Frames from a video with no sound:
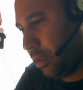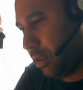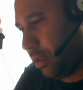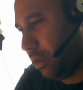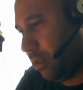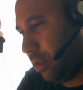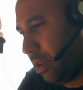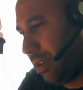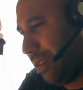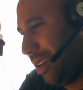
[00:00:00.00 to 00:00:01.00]
So
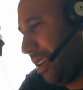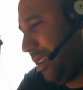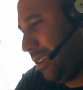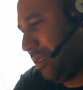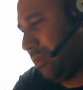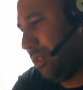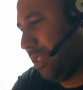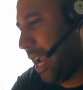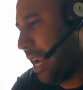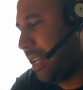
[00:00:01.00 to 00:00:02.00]
I
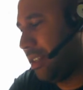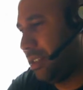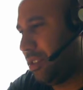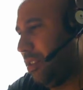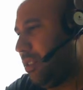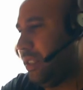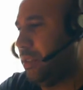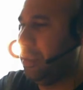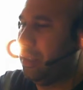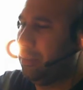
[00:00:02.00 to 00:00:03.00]
was hating this earlier,
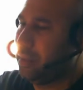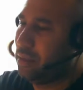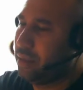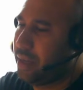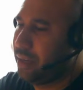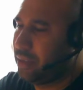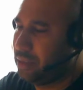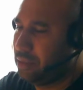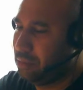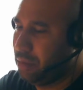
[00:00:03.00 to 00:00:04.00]
but I'm not hating it
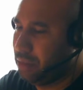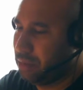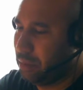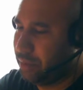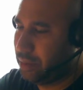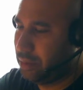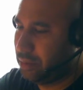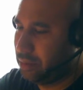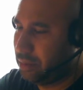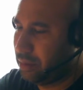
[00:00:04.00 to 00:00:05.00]
so much, maybe
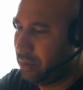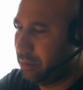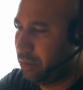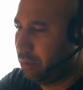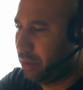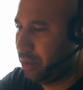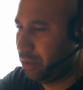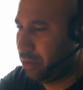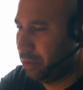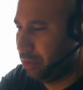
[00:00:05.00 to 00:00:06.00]
because I'm doing my
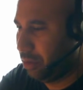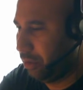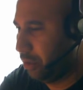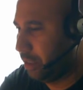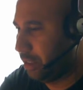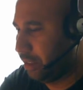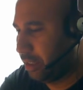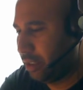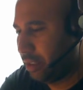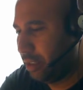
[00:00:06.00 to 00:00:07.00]
usual
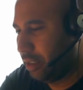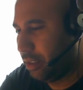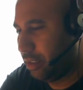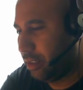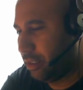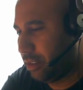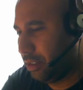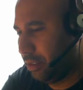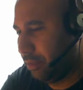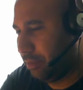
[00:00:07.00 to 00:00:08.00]
over-rendering.
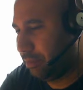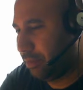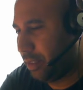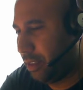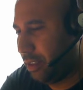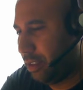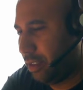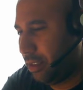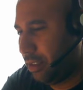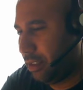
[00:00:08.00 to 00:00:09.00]
So
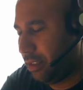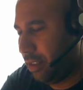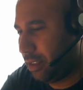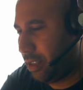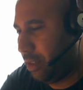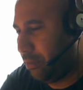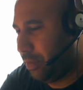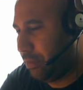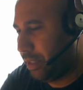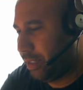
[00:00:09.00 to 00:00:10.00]
that's kind of
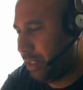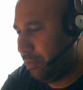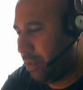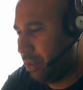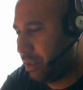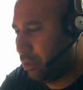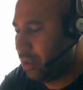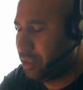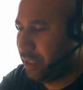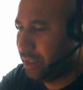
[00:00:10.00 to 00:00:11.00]
been my default, and one
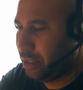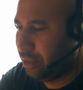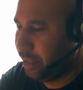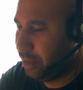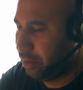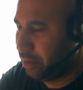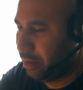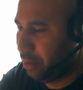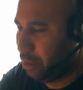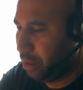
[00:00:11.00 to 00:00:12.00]
of these days I do need to
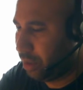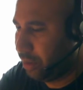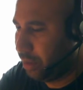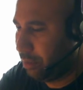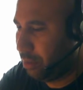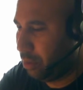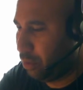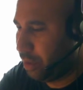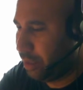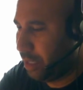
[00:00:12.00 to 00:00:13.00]
work on that, but
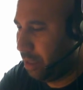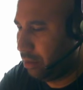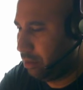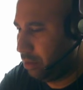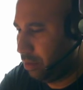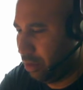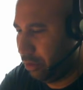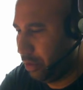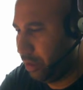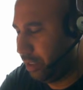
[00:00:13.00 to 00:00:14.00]
when in doubt,
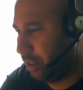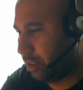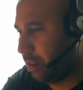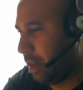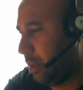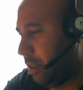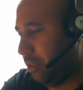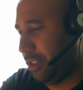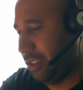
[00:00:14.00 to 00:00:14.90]
over-render the crap out of